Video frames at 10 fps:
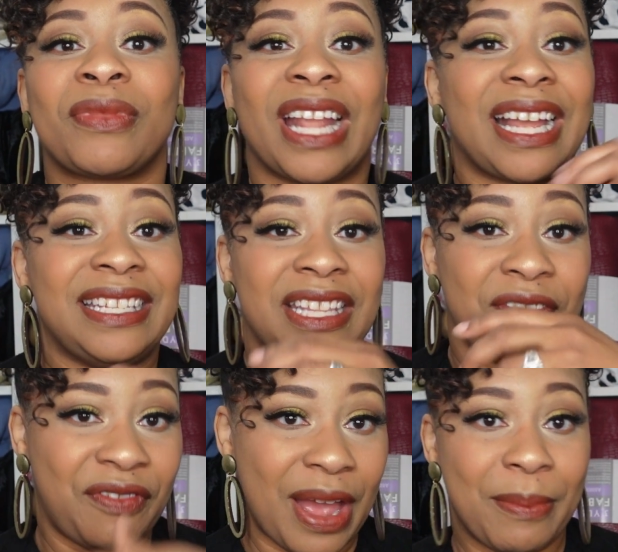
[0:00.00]
like I said,
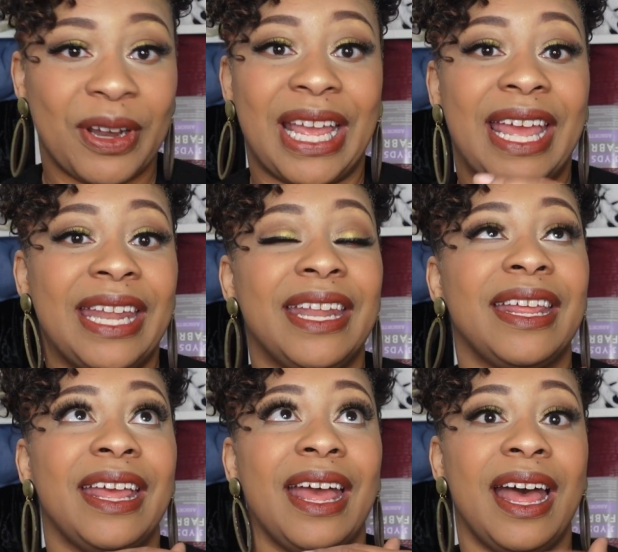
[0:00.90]
the fabric and
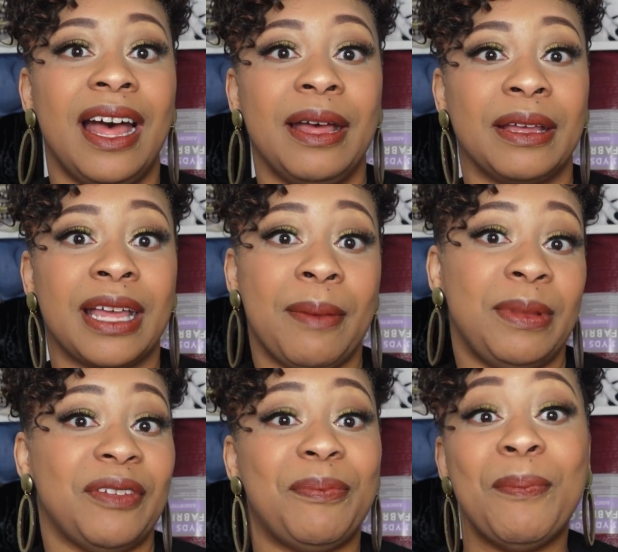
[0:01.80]
a
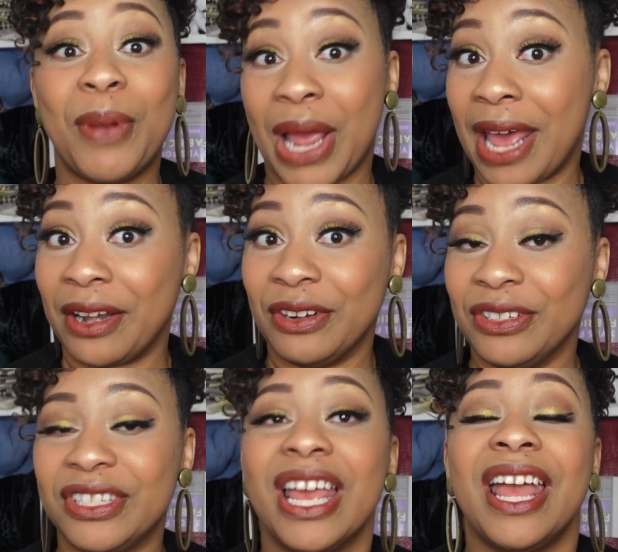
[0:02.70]
couple of
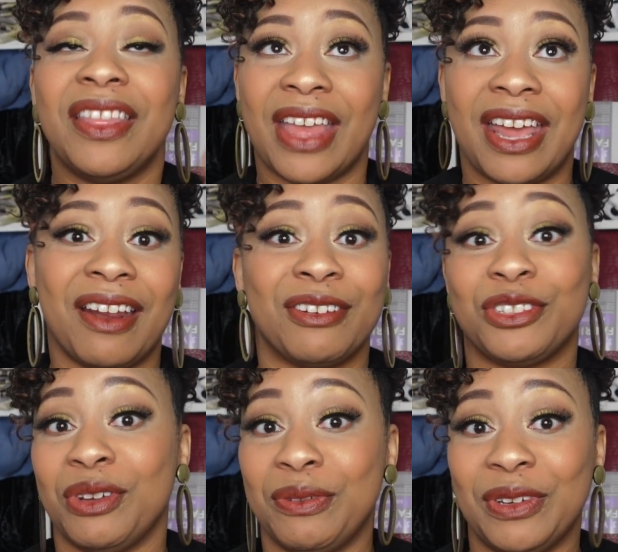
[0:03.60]
patterns that are
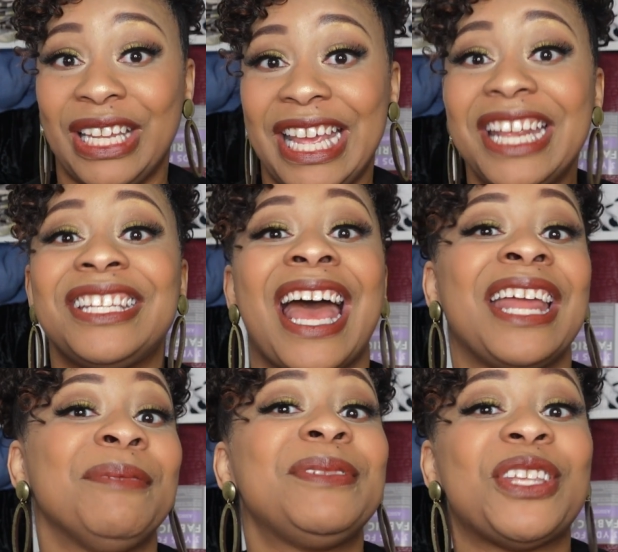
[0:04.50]
sewing related
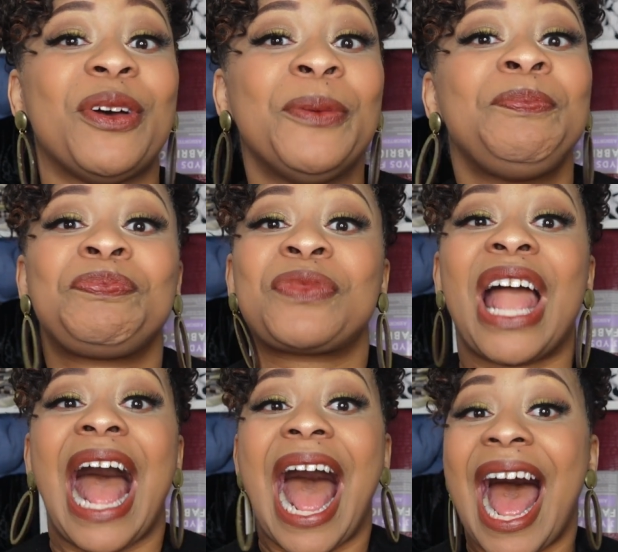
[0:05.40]
items. So
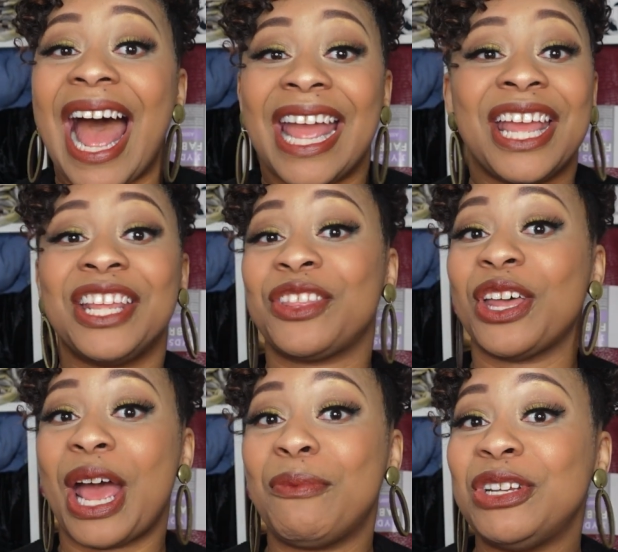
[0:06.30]
I
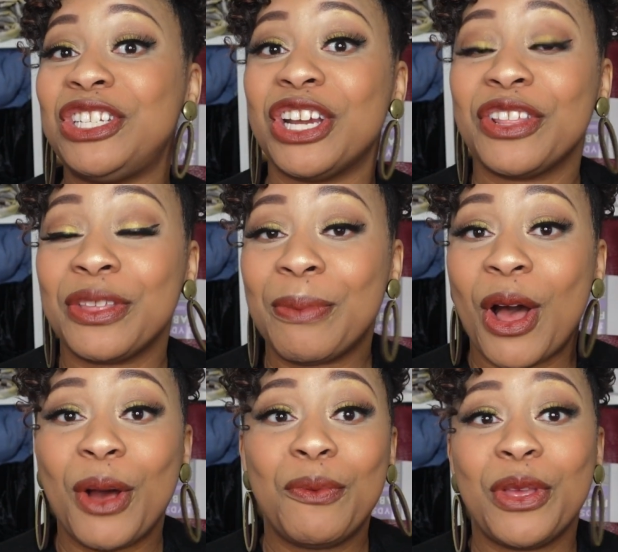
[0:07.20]
thought I would share them
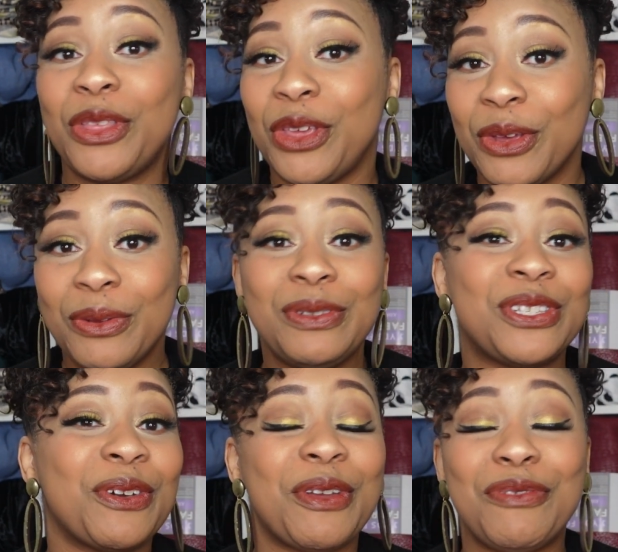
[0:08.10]
all with you.
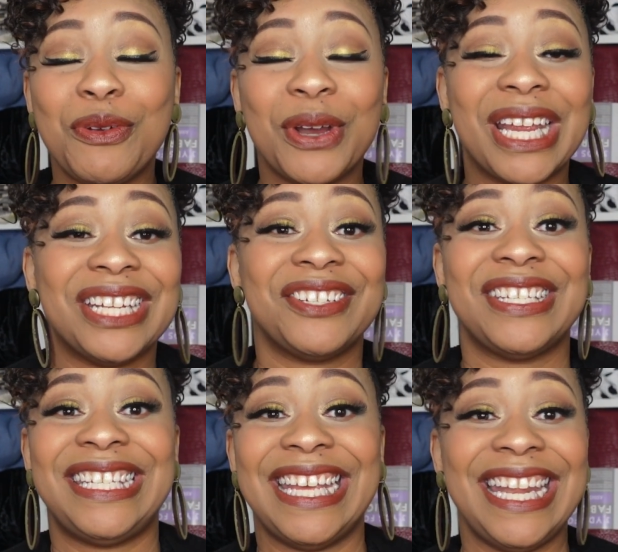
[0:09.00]
So if you are
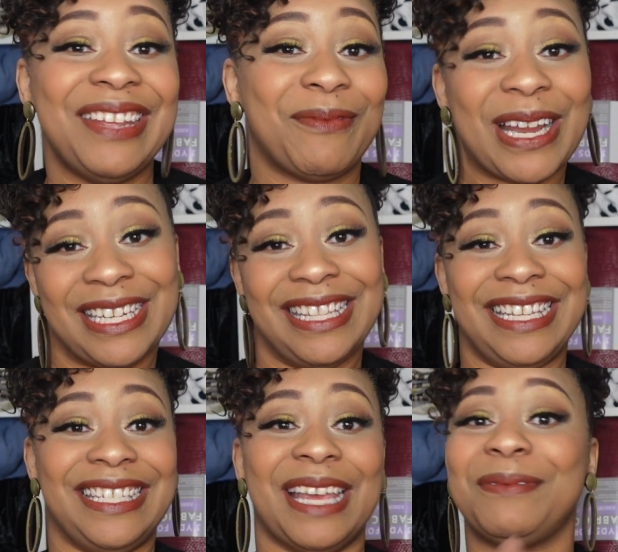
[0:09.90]
interested in watching
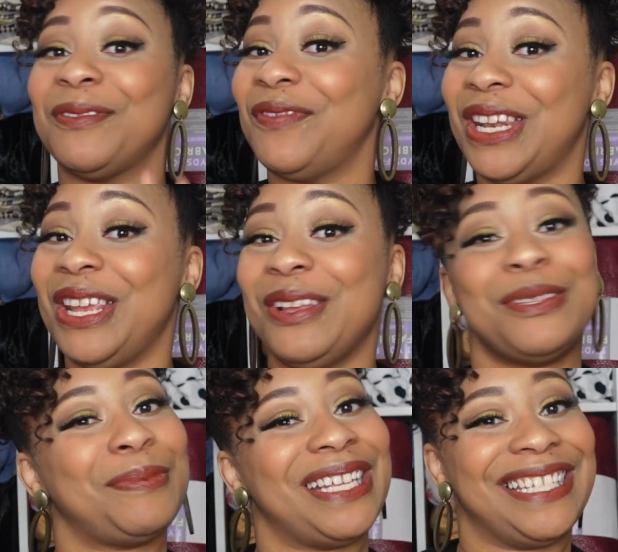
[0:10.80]
these types of
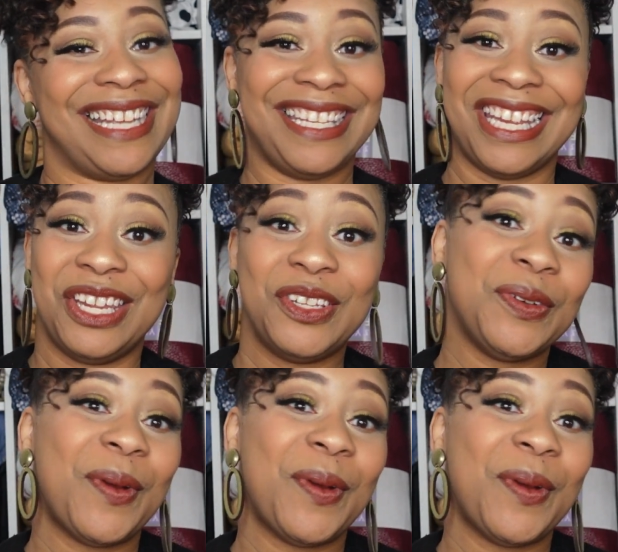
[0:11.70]
videos, please continue to